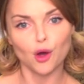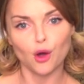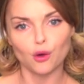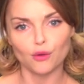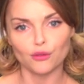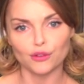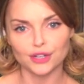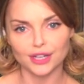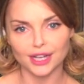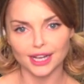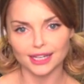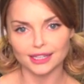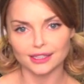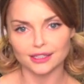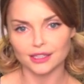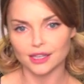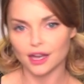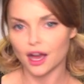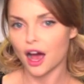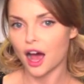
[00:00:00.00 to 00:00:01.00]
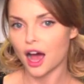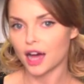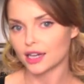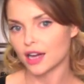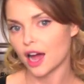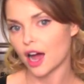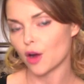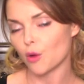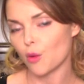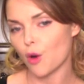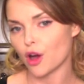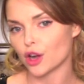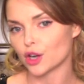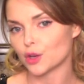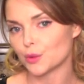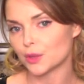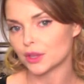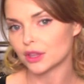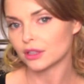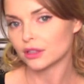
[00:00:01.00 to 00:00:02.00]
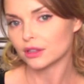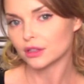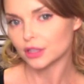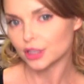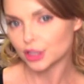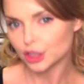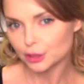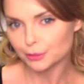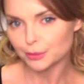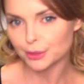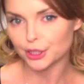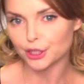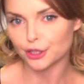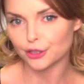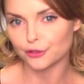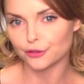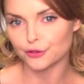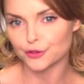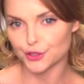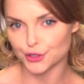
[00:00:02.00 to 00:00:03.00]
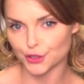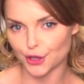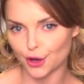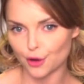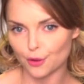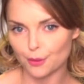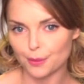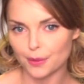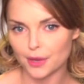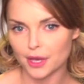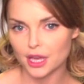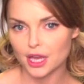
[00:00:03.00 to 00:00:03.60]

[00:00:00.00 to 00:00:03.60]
overnight in hot water with a little bit of soap.